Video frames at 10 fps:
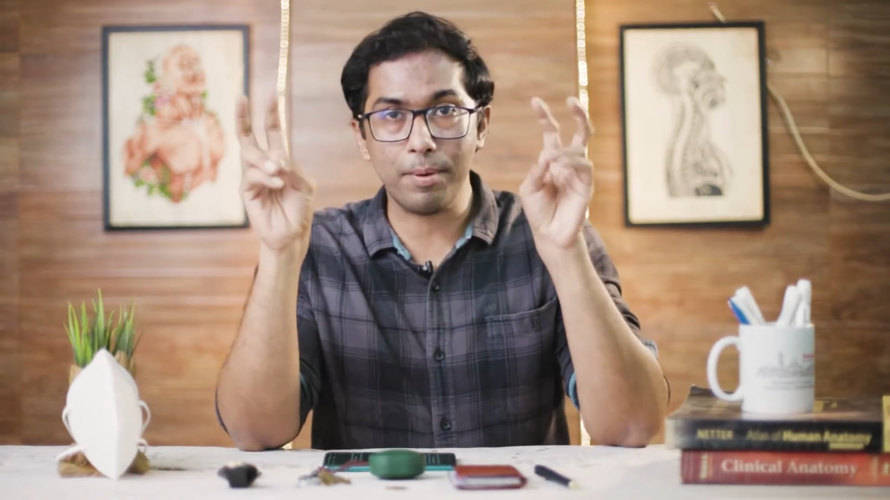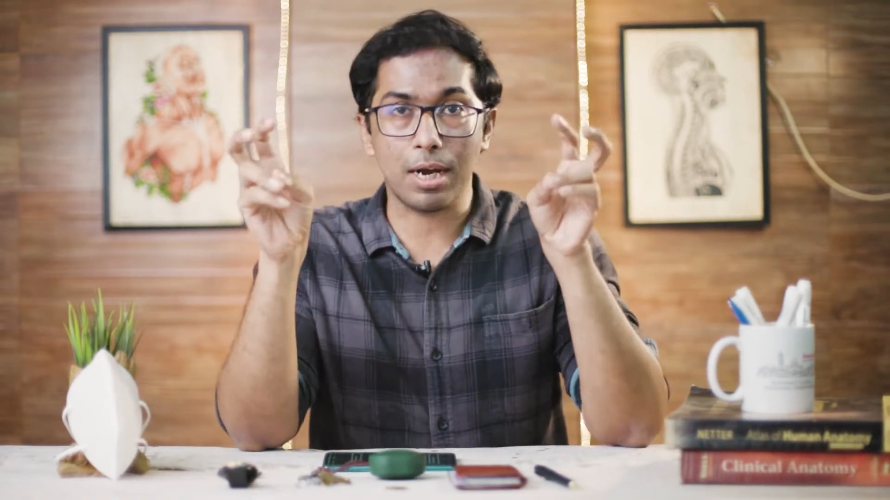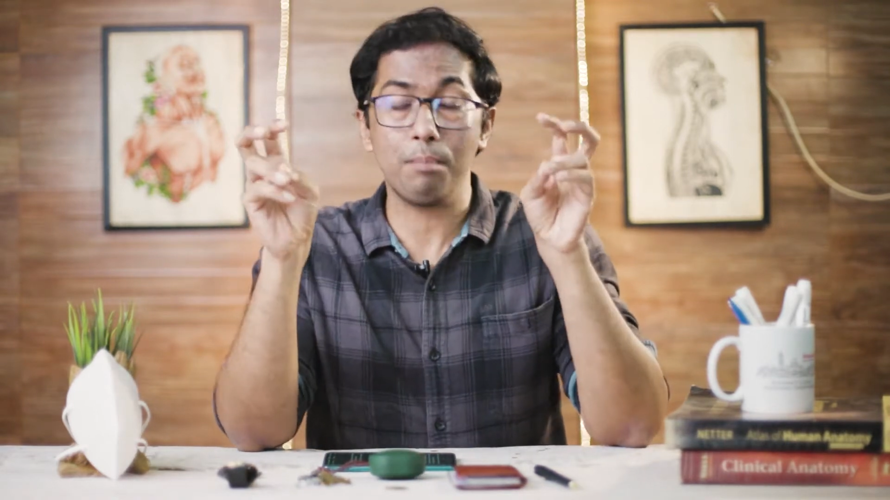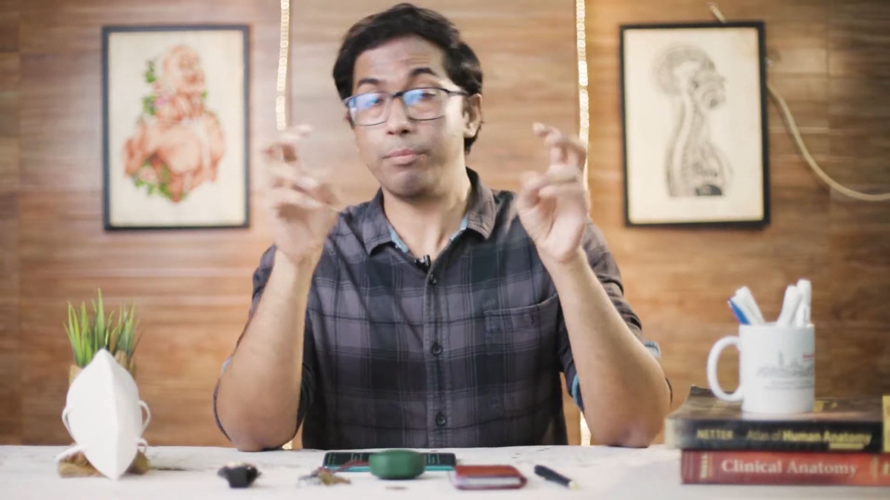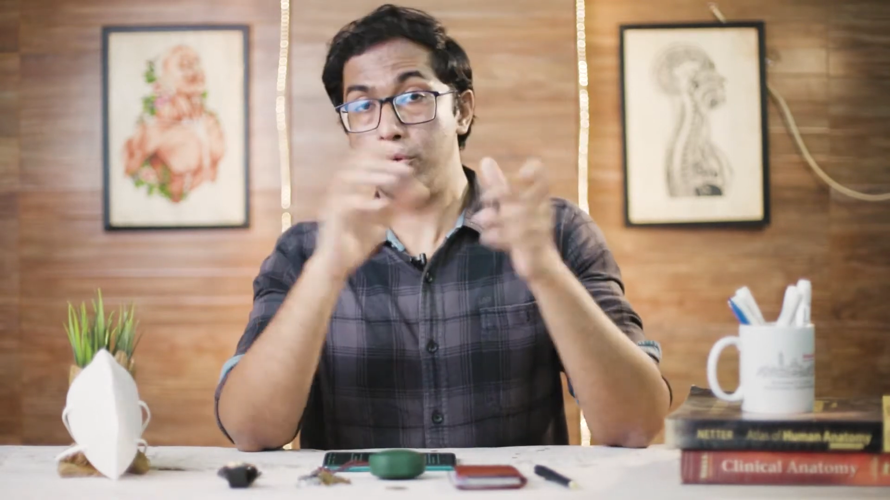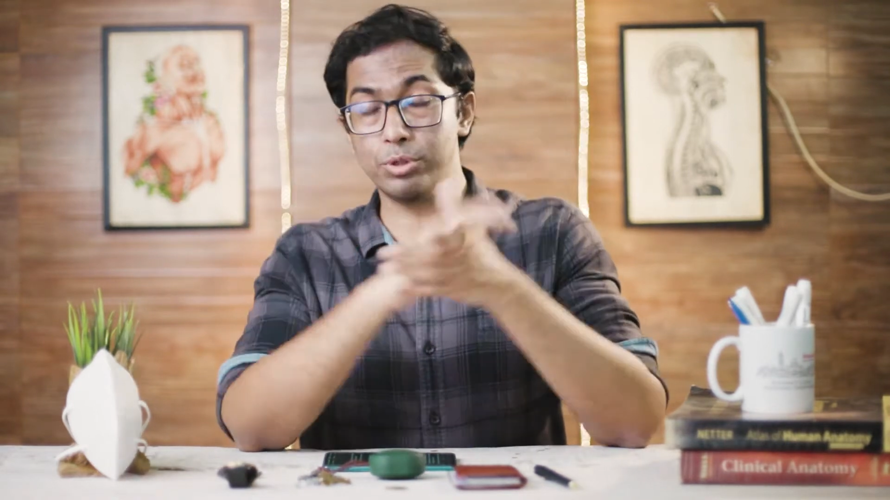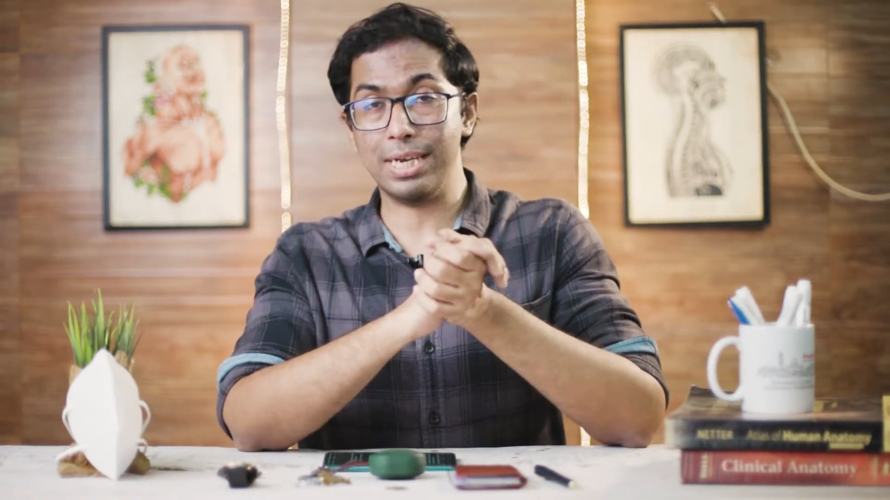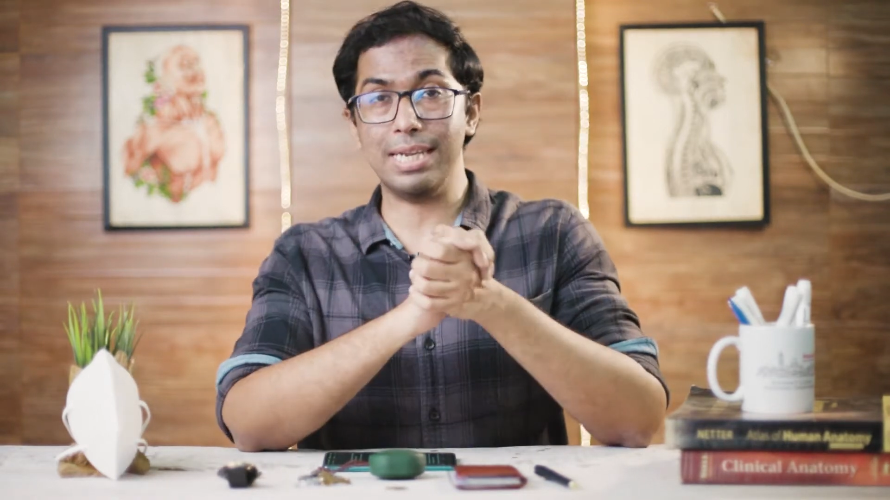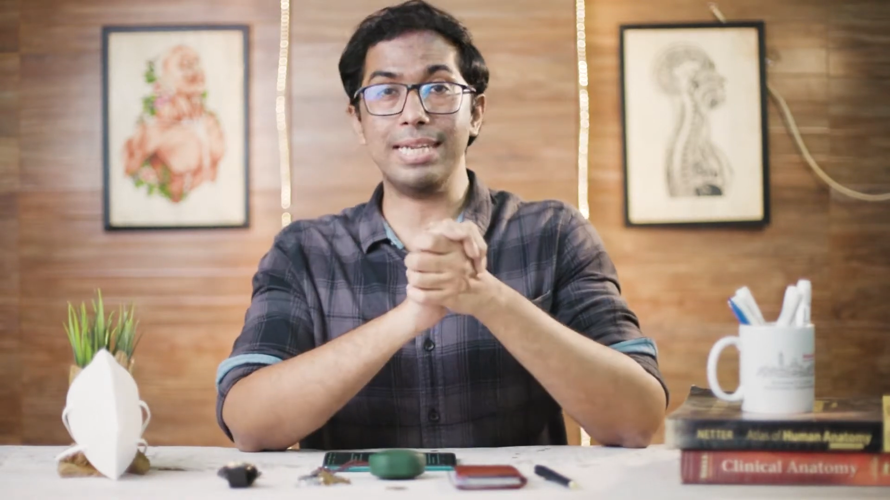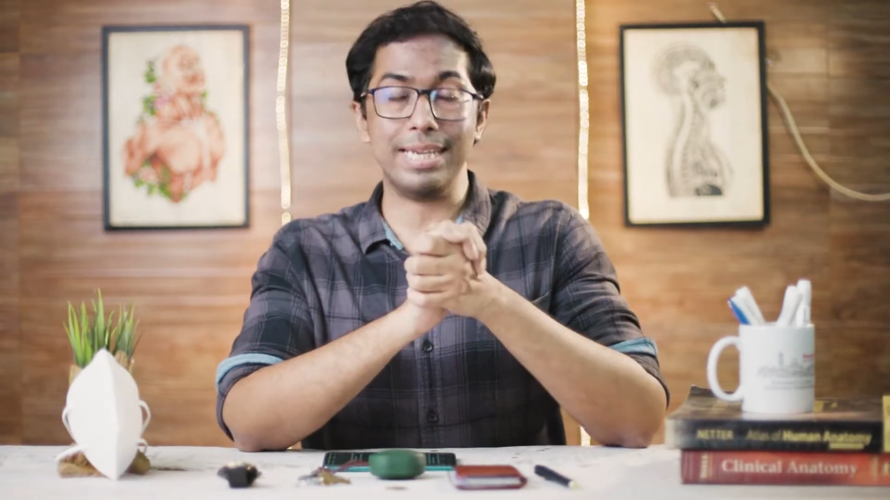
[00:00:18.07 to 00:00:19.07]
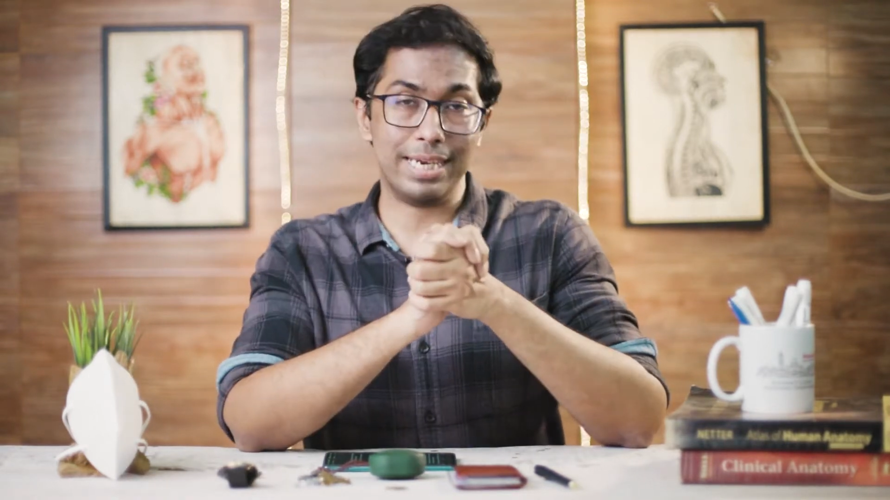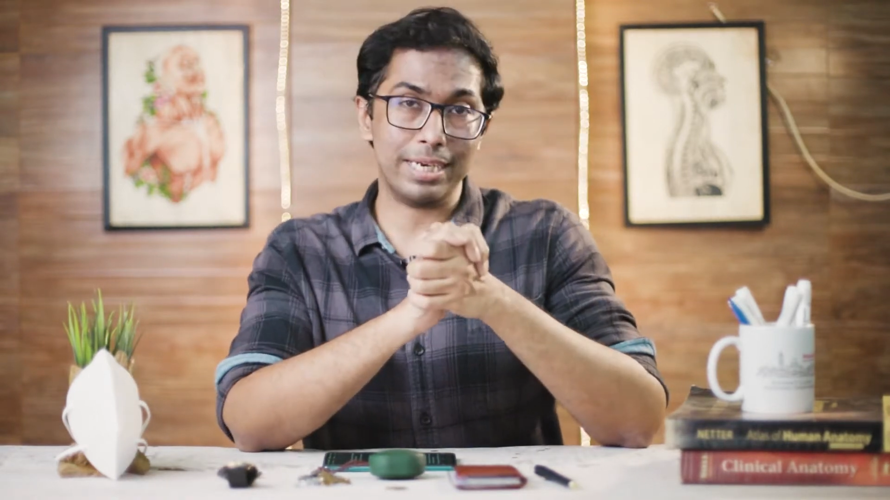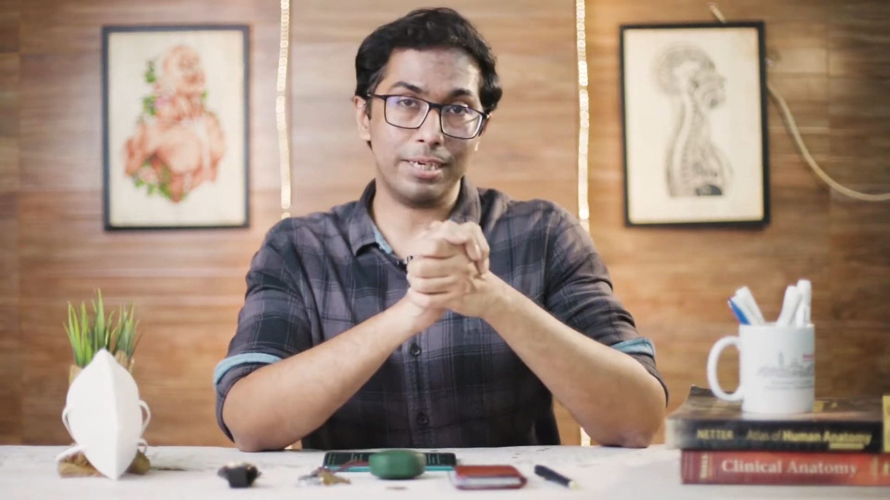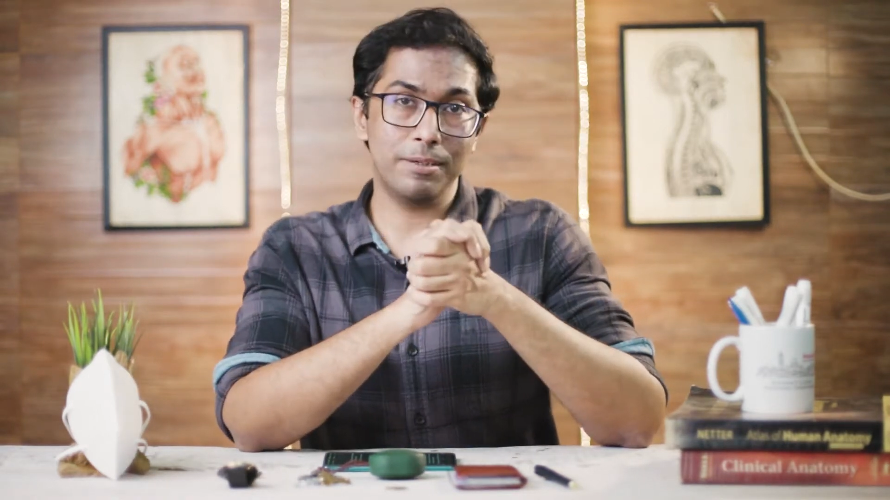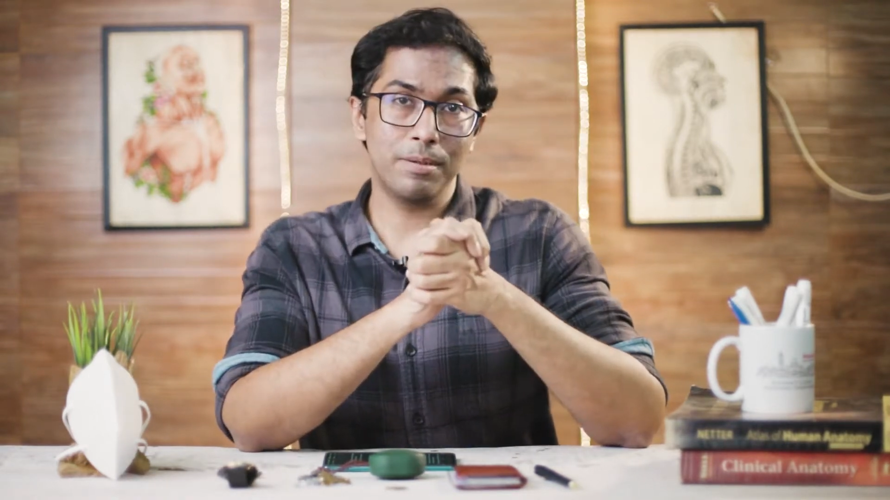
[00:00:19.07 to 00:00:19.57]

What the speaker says: become musically naked.